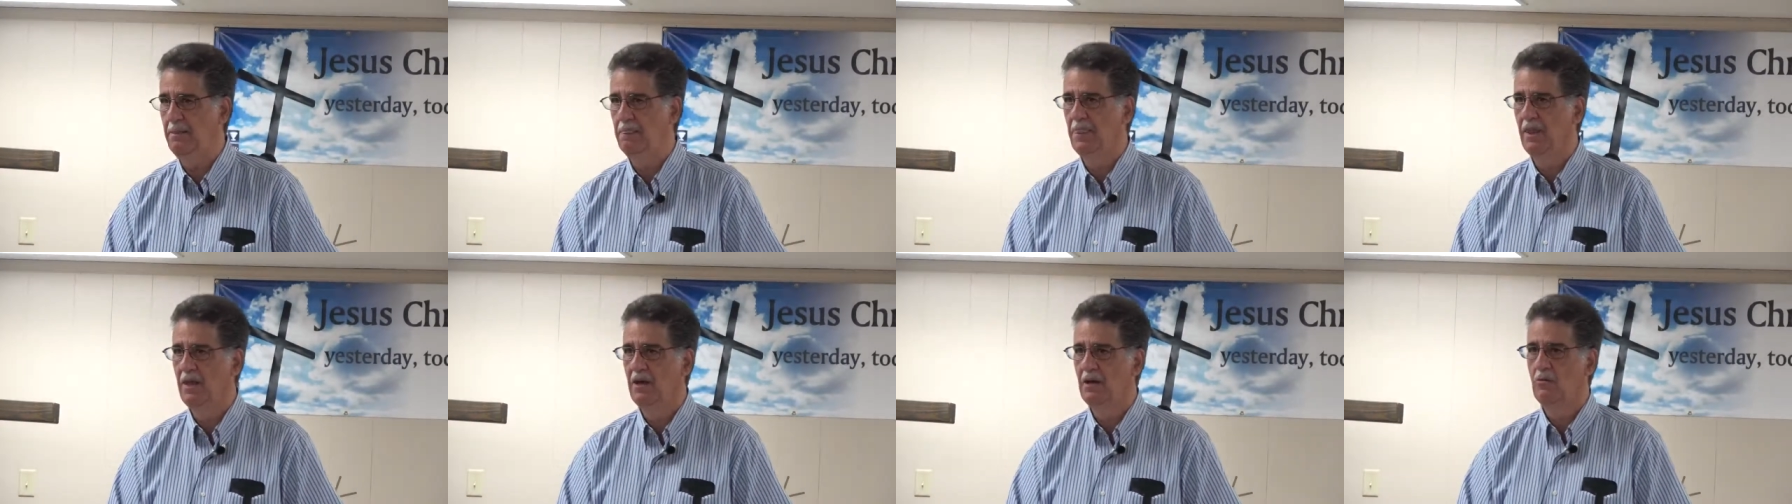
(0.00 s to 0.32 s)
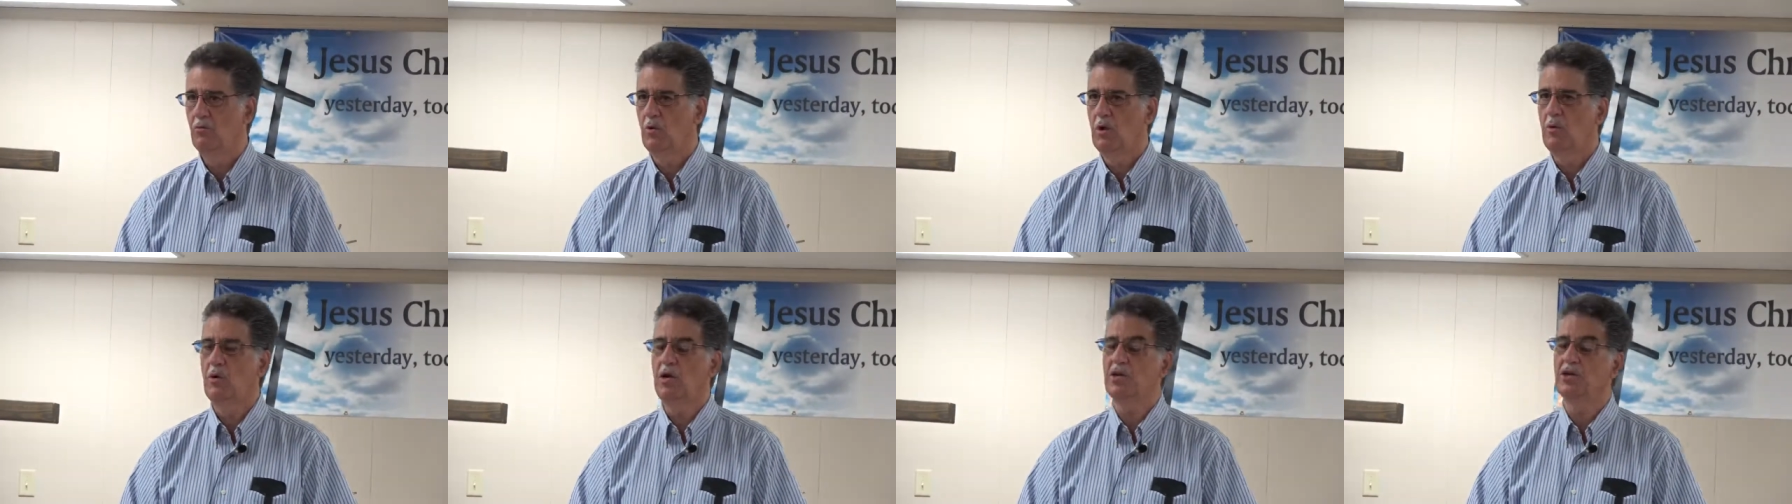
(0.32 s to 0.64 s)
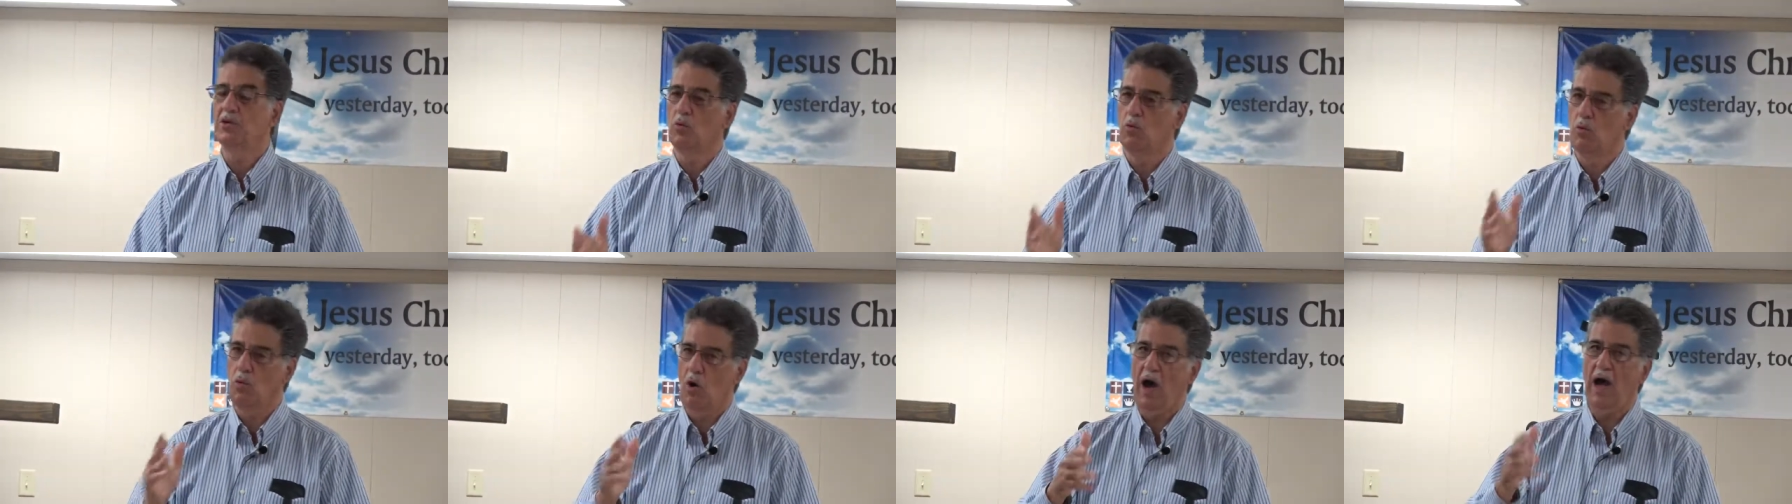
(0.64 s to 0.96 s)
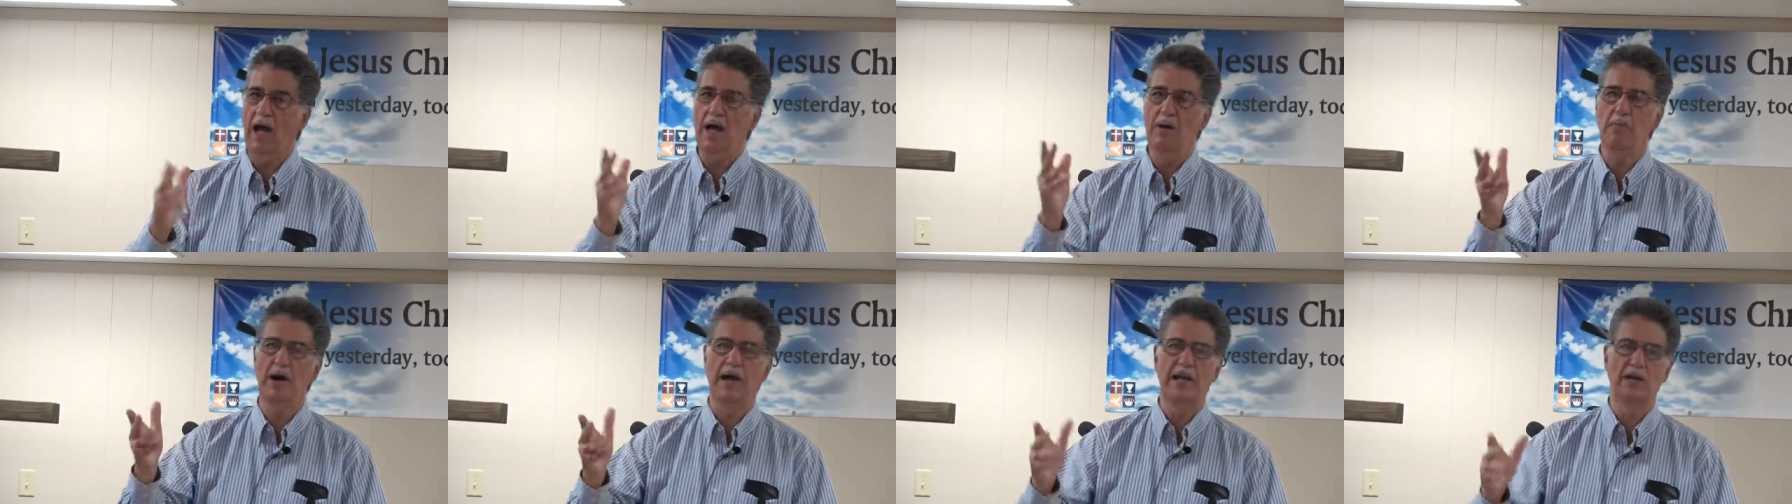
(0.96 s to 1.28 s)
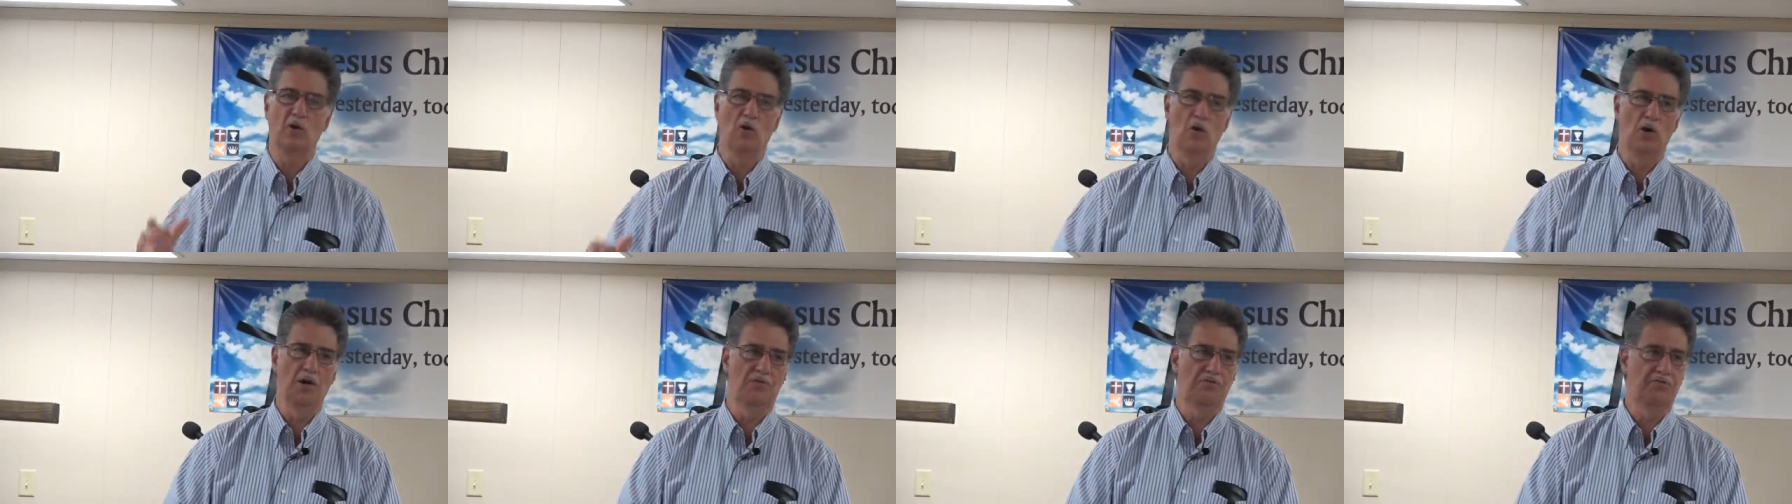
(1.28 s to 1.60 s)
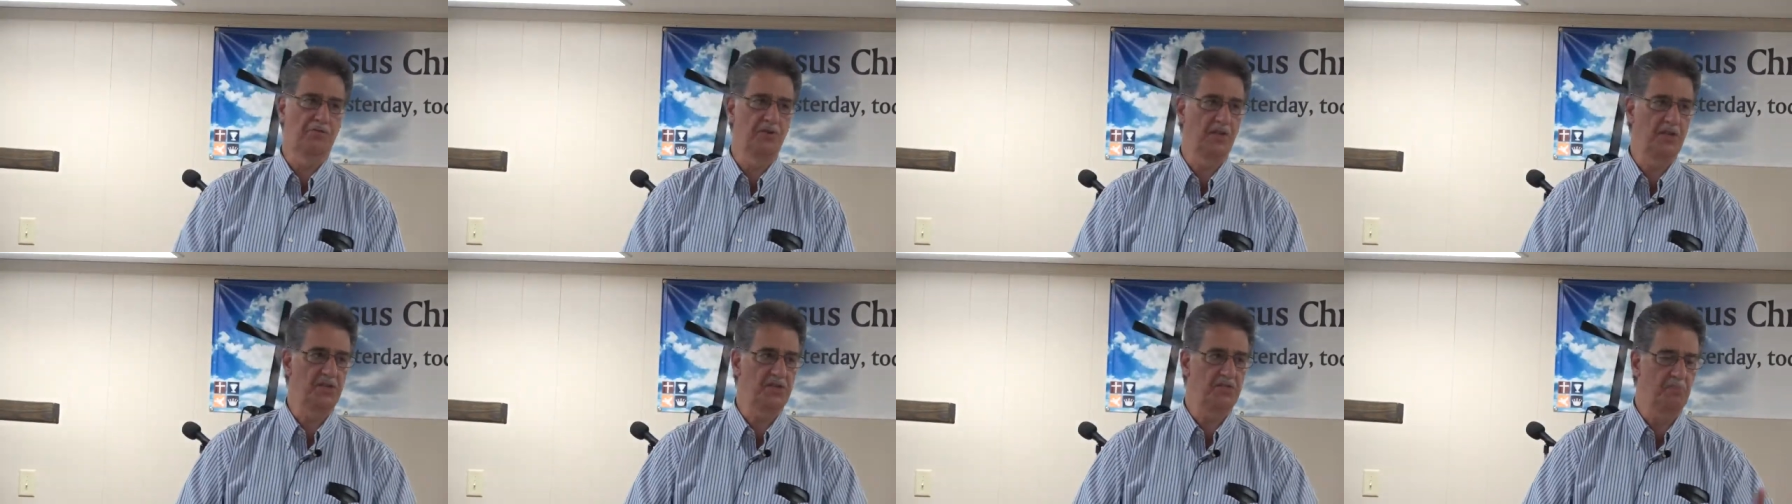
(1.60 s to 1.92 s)
Amen. We wonder, why am I going
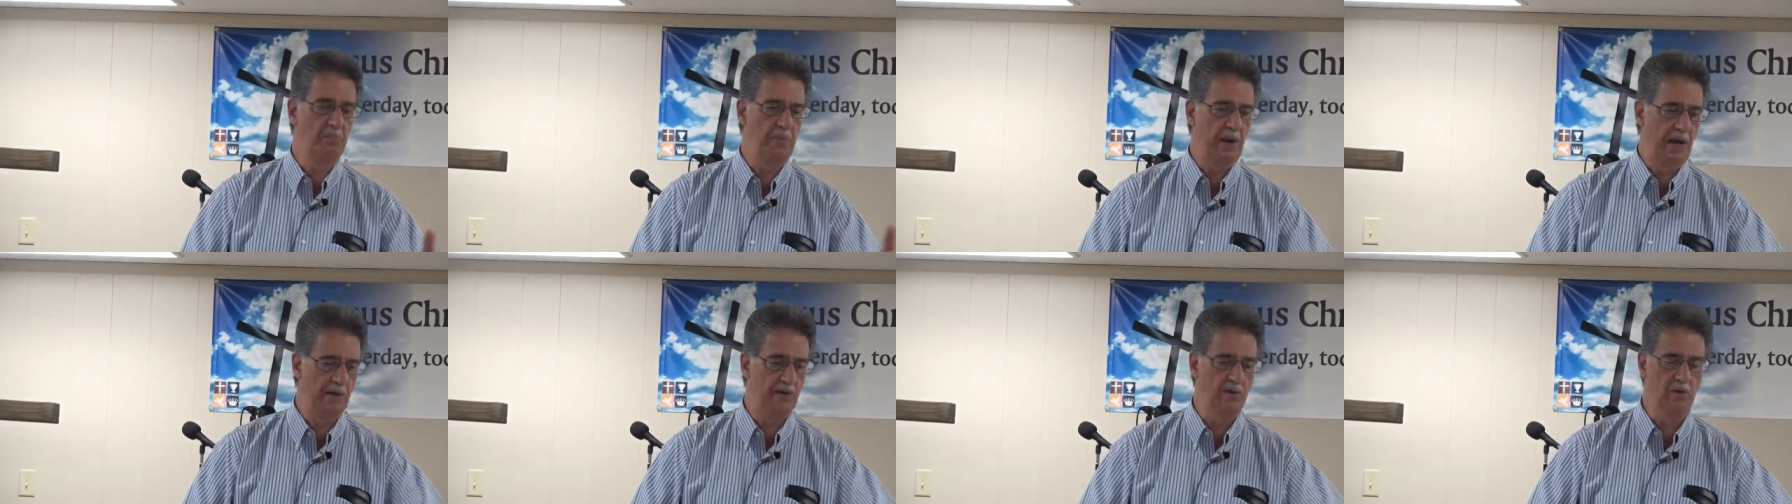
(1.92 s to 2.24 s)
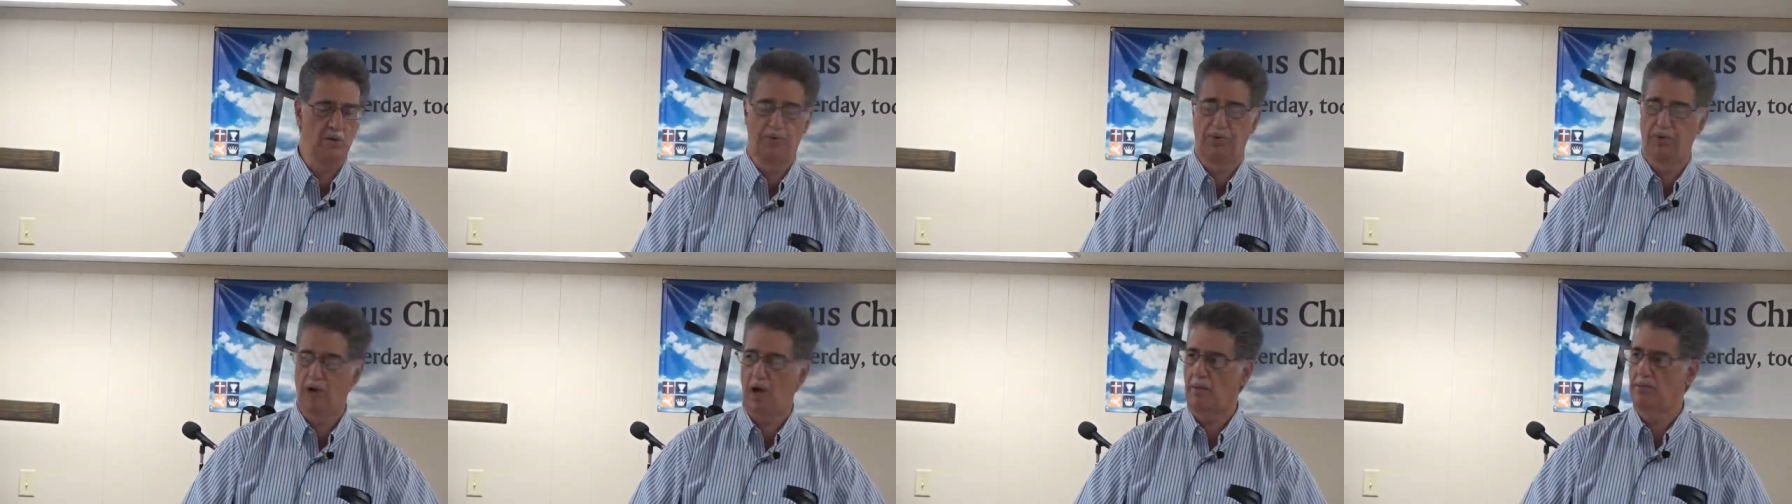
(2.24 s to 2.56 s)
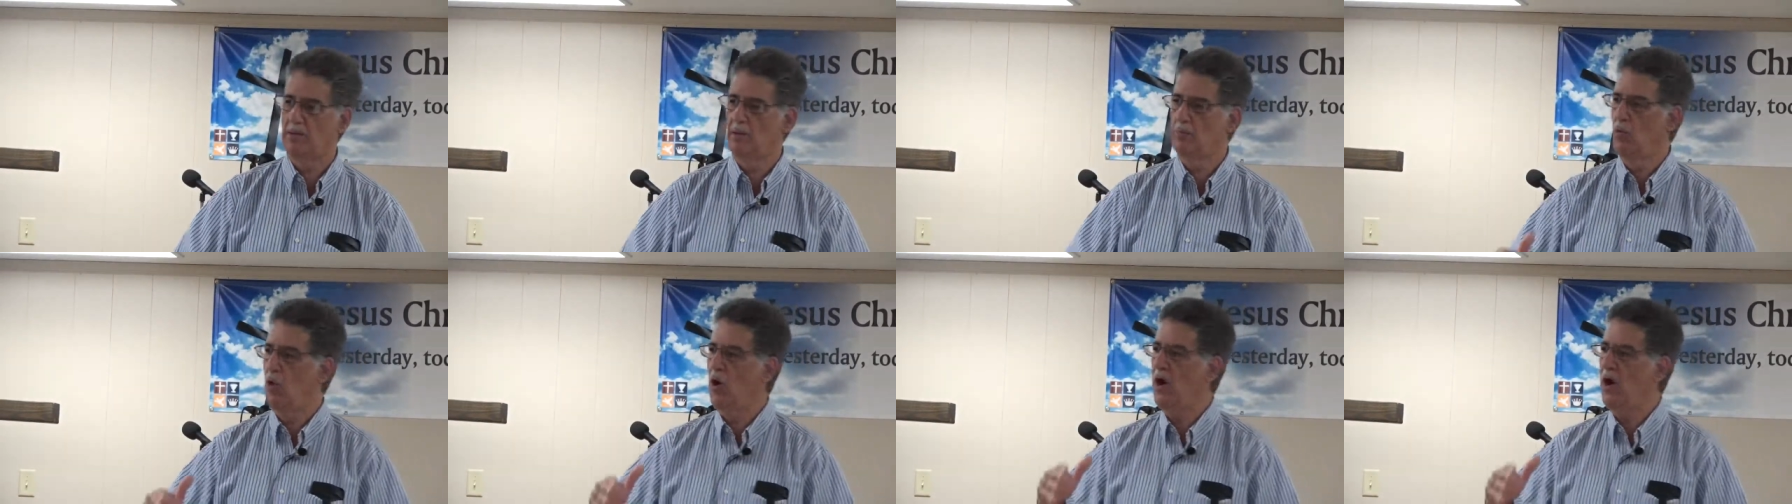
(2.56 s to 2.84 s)
through this marital problem?